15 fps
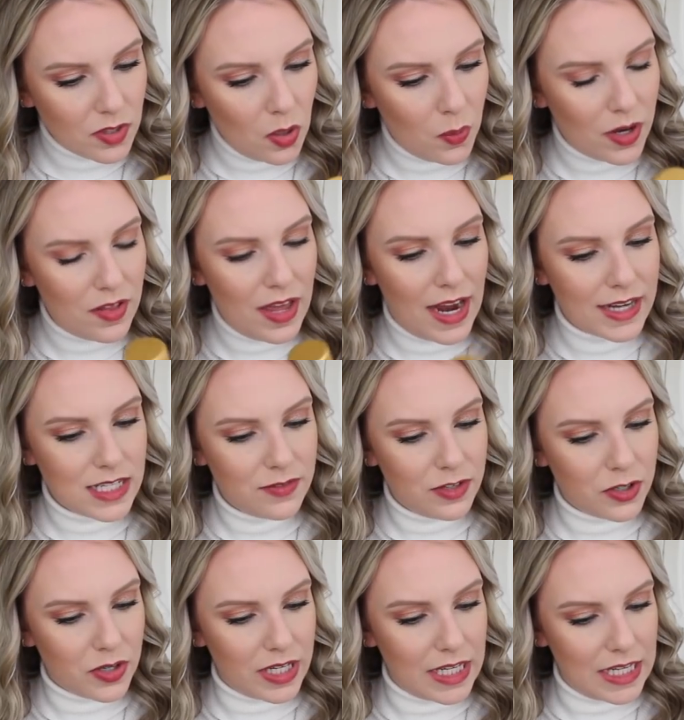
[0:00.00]
what are the active
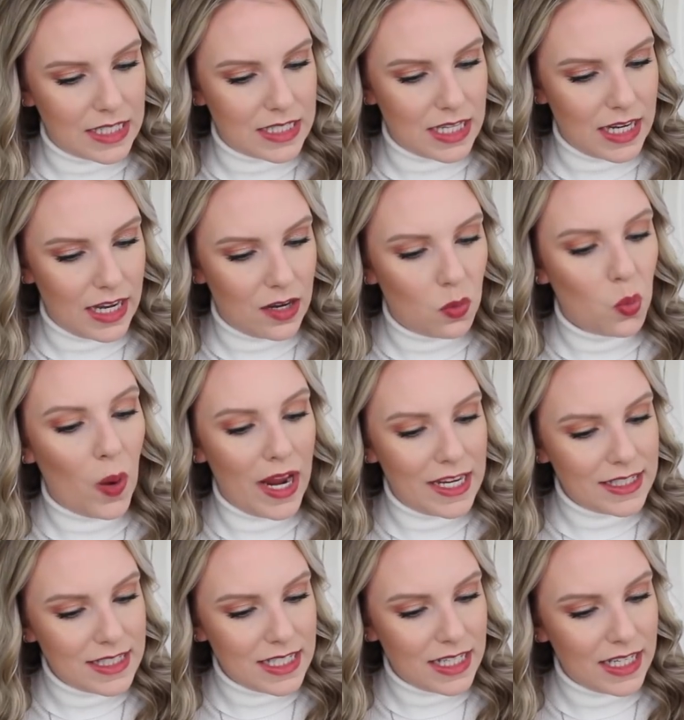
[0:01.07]
ingredients in it?
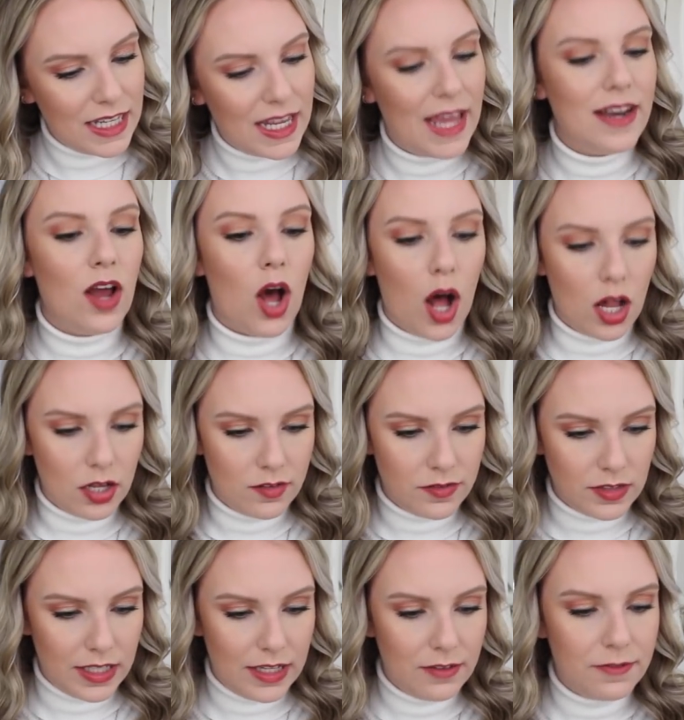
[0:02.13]
White tea and
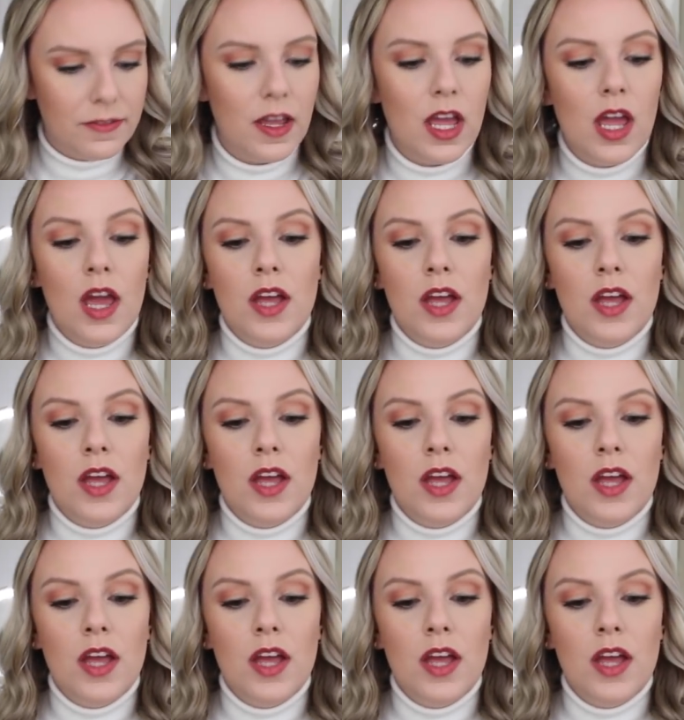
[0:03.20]
olive leaf.